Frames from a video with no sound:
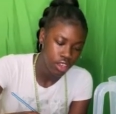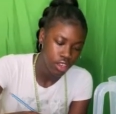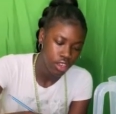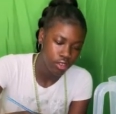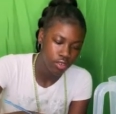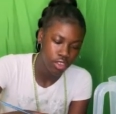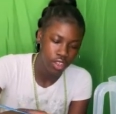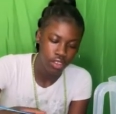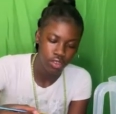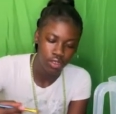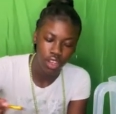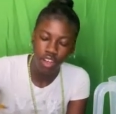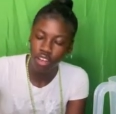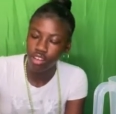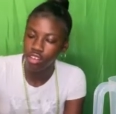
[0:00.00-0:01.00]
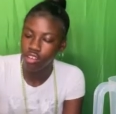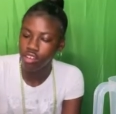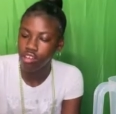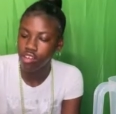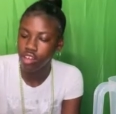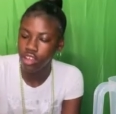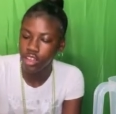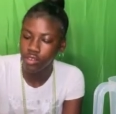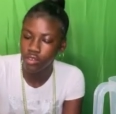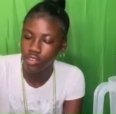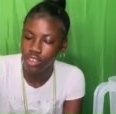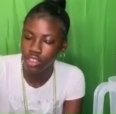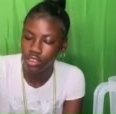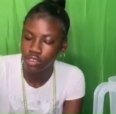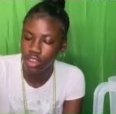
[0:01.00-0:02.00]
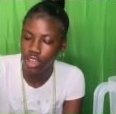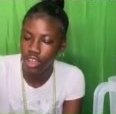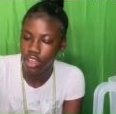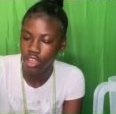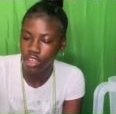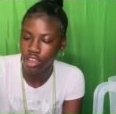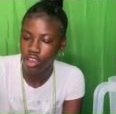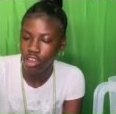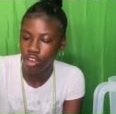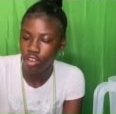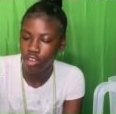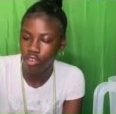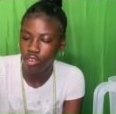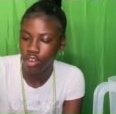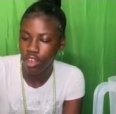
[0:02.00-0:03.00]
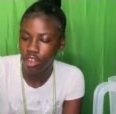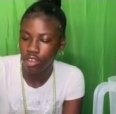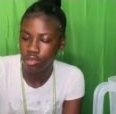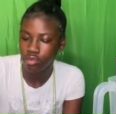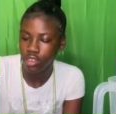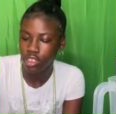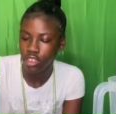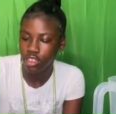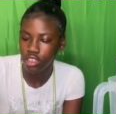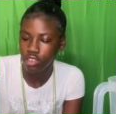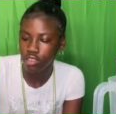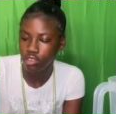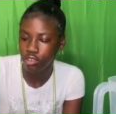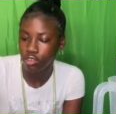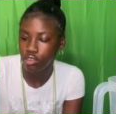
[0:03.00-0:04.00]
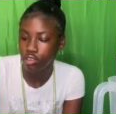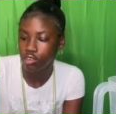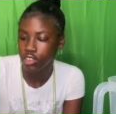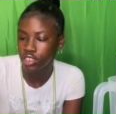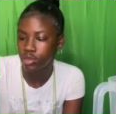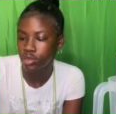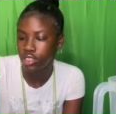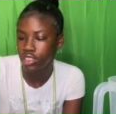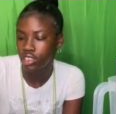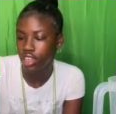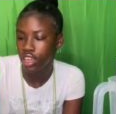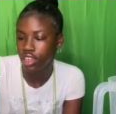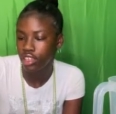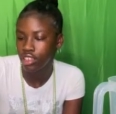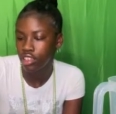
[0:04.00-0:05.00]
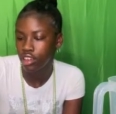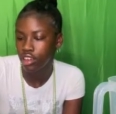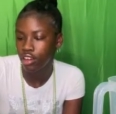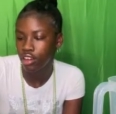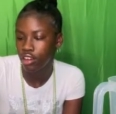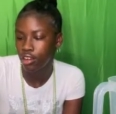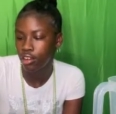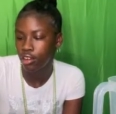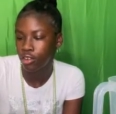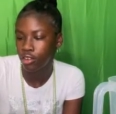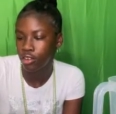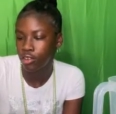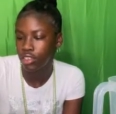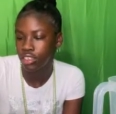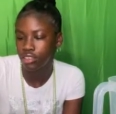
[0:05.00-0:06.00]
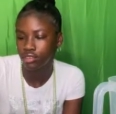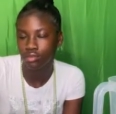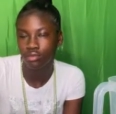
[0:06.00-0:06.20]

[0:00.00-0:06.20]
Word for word: Everything's wrong and everything's right. Correct me to Christmas light. Oh, good.